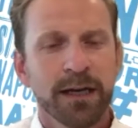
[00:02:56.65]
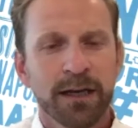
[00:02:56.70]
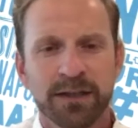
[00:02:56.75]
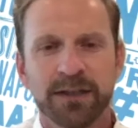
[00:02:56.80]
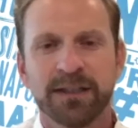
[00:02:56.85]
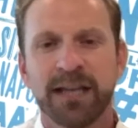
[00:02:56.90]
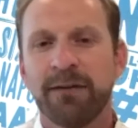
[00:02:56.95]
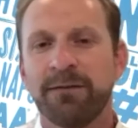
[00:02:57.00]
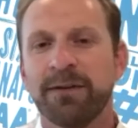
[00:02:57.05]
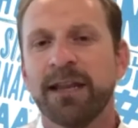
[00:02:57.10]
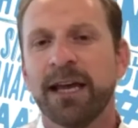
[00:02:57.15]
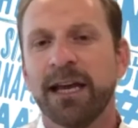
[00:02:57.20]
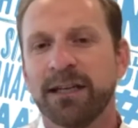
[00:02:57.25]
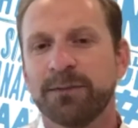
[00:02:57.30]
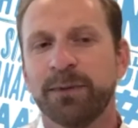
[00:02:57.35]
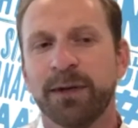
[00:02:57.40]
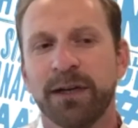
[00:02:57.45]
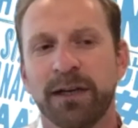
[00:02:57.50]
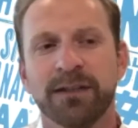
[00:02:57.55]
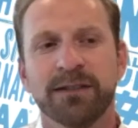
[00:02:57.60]
just having that
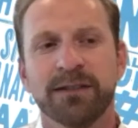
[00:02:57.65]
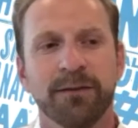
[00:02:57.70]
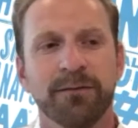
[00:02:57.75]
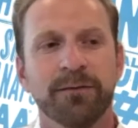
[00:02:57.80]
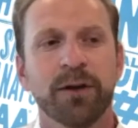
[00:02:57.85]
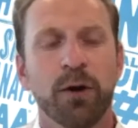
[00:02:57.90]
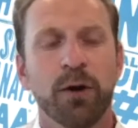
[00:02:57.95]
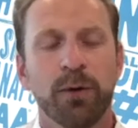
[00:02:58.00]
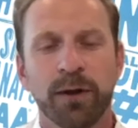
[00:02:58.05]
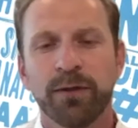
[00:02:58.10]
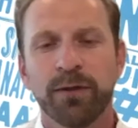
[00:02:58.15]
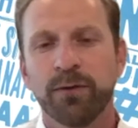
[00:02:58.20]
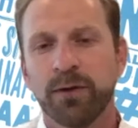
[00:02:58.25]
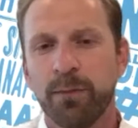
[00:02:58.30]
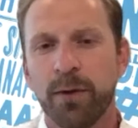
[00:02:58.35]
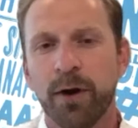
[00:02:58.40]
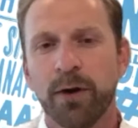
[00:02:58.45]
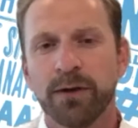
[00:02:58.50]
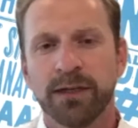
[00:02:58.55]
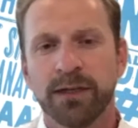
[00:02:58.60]
experience of going through
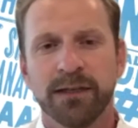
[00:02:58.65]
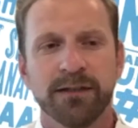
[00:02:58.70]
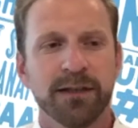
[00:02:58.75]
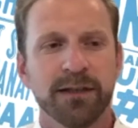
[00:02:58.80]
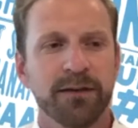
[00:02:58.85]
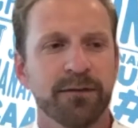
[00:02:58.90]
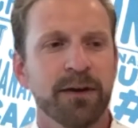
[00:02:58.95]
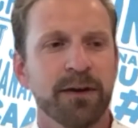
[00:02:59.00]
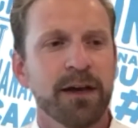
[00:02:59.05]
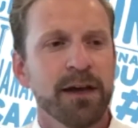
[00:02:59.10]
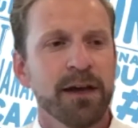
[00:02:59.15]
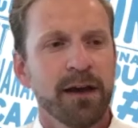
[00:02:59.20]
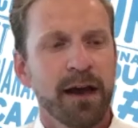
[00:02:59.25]
the motions of